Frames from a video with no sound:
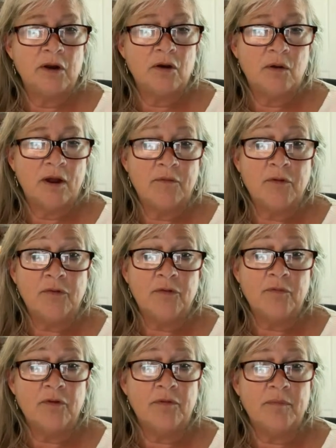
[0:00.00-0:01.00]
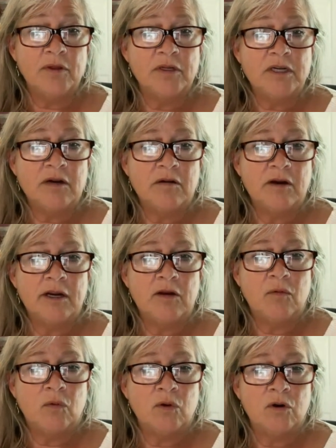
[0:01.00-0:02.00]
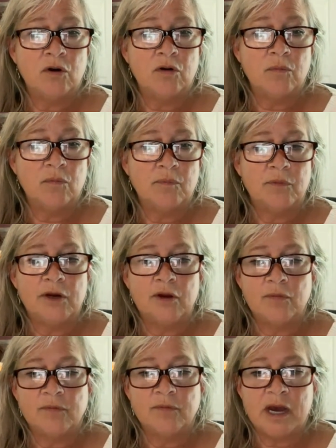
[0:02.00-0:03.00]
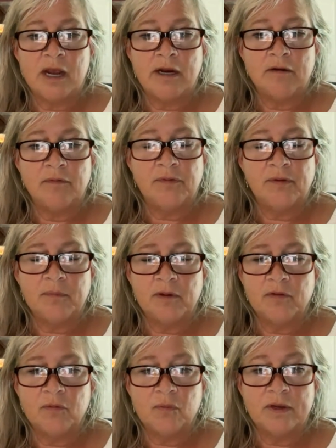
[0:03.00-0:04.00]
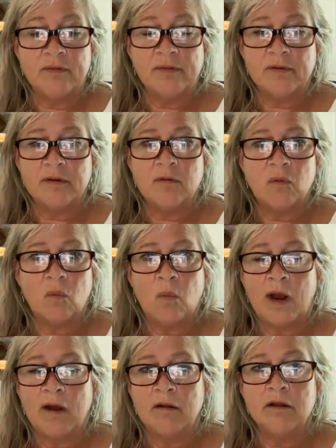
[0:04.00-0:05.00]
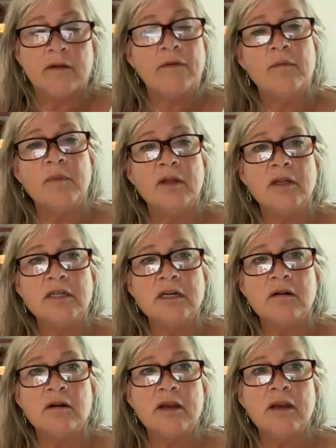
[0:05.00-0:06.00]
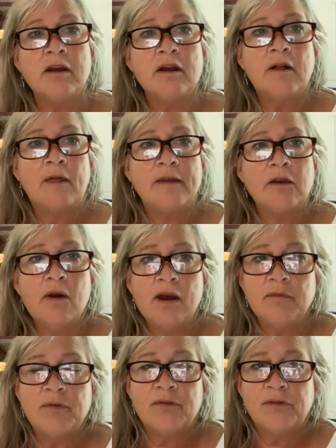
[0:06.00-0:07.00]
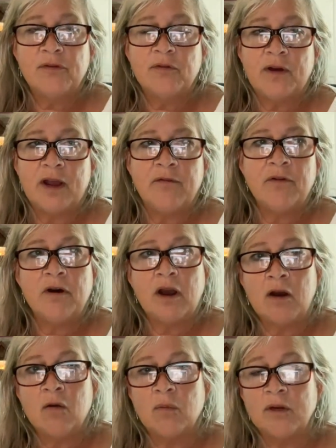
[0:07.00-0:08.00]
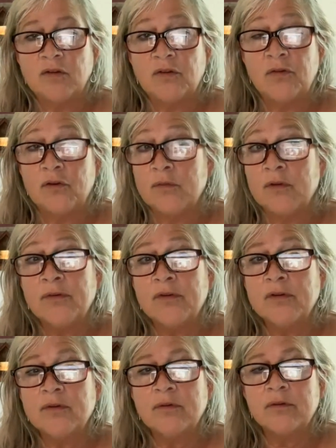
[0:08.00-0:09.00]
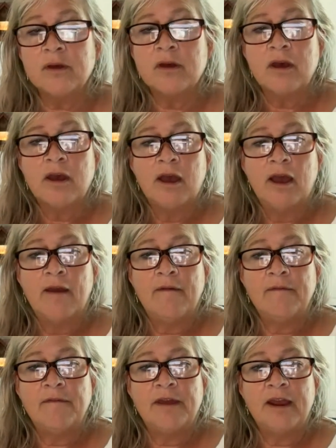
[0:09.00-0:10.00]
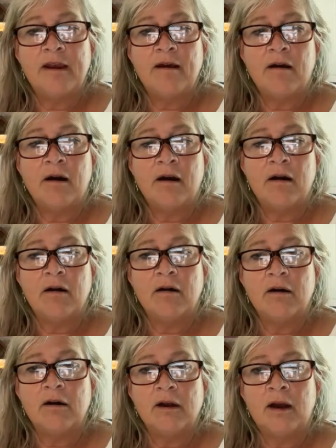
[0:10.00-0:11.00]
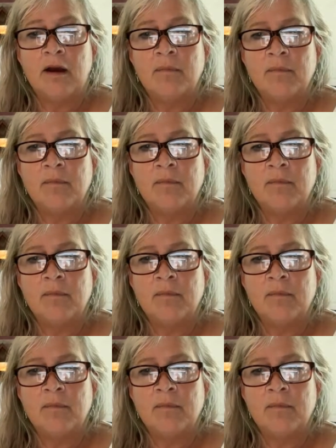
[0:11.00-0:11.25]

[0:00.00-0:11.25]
ever served in the military or, died of some other reason while in the military, you have survivor outreach services. And they are,